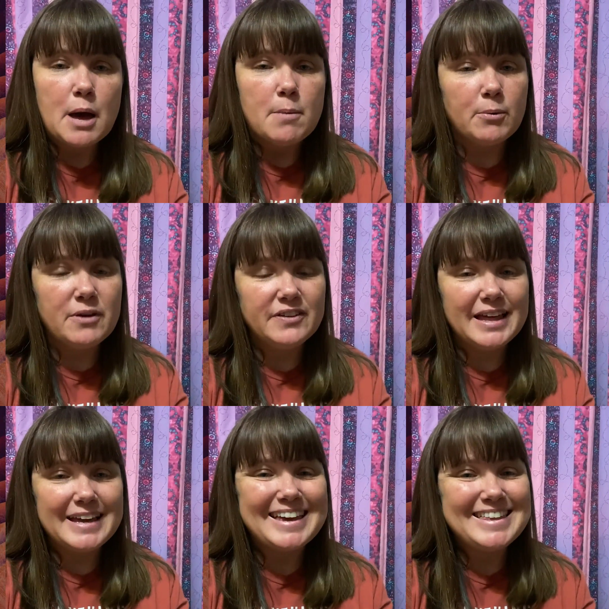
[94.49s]
but we feel
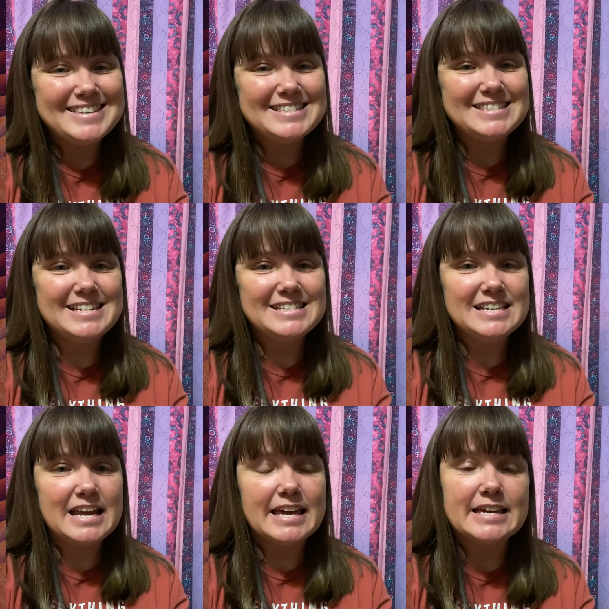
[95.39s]
like in this
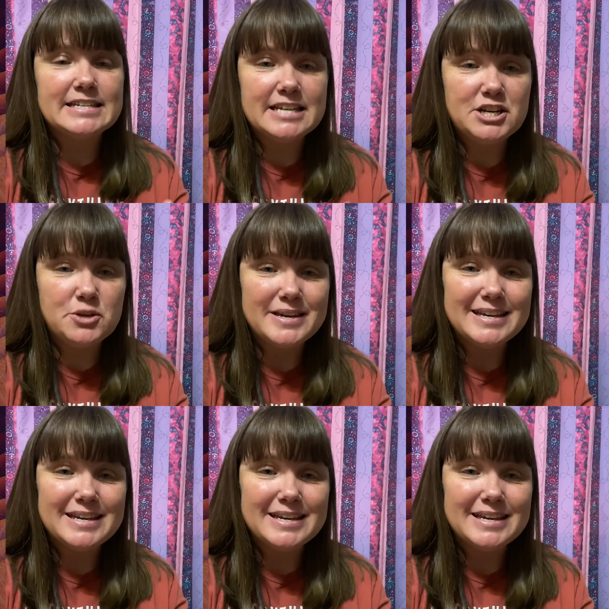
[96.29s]
season, continuing